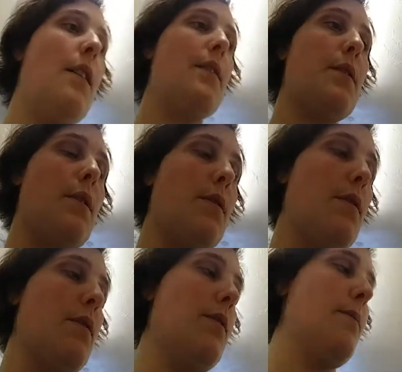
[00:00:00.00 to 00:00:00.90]
So I'll
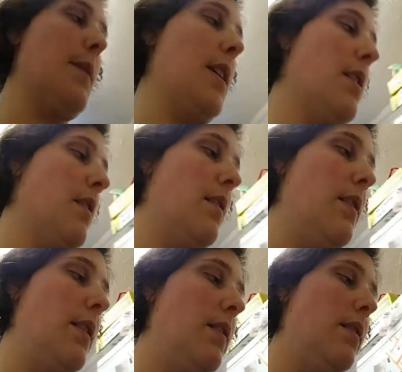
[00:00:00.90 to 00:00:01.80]
just make a
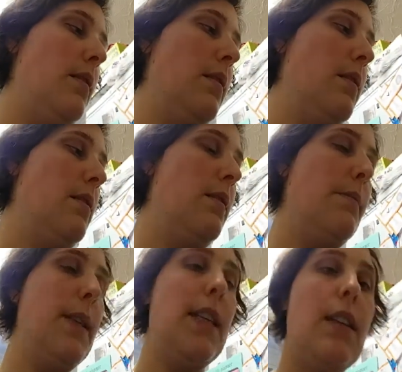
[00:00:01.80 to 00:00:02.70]
little
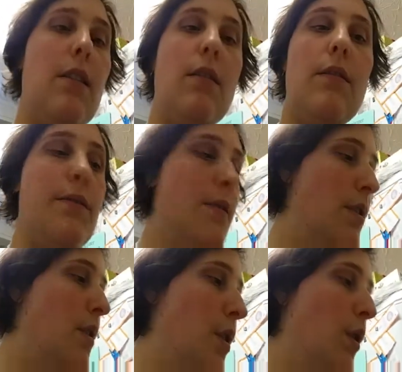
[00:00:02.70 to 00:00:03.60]
mini lot of
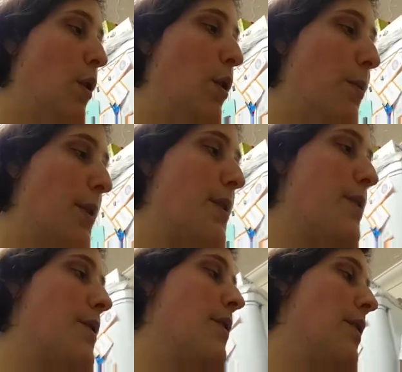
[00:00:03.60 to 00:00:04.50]
hummus.
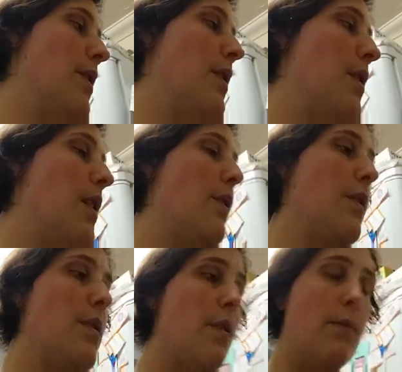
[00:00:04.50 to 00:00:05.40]
I've
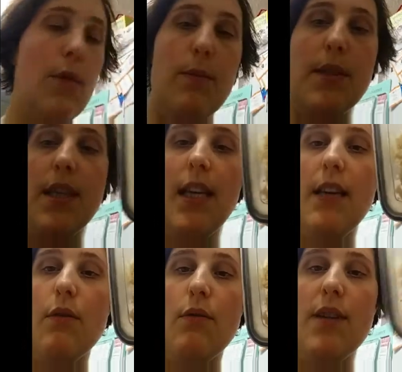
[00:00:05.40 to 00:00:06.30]
got some hummus
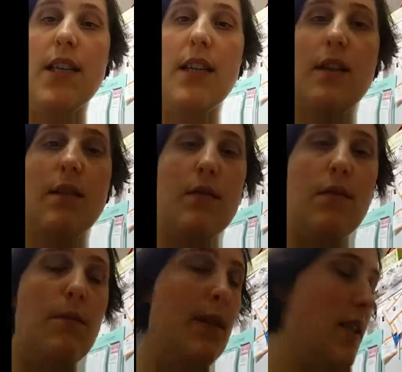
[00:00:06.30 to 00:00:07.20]
here already, so
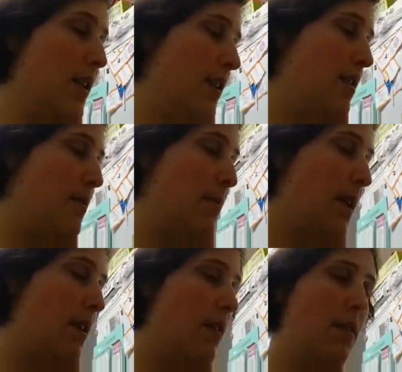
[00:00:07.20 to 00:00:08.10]
I'll basically just
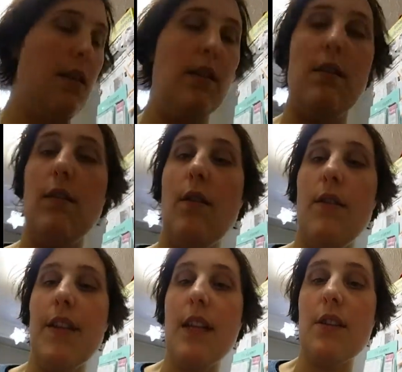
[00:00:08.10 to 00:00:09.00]
make another little lot
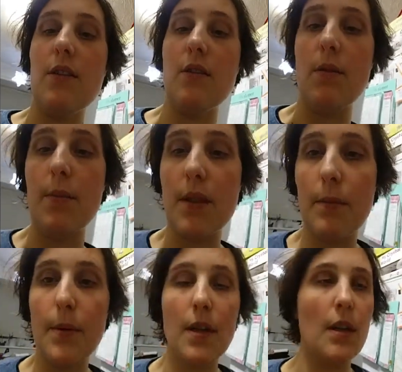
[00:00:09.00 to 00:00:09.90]
and I'll just chop it
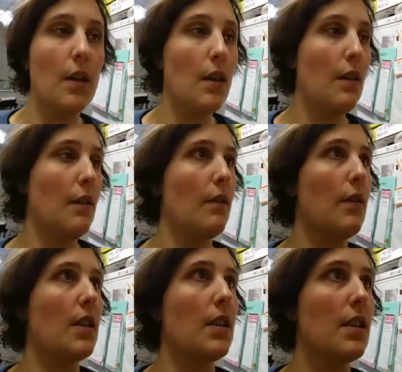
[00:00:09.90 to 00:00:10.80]
up.
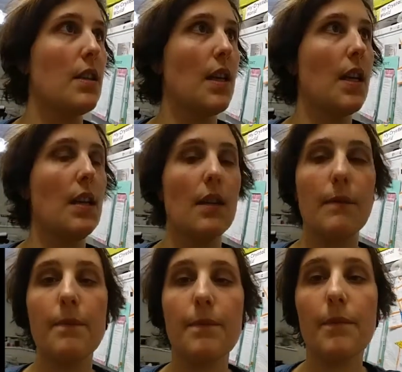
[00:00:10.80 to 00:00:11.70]
I just take
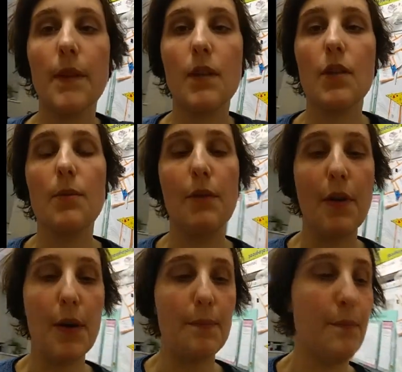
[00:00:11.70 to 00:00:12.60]

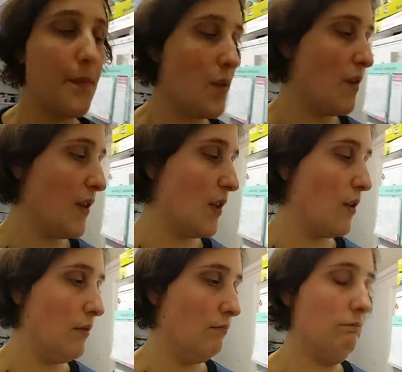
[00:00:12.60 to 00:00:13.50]
tomorrow. So I've only got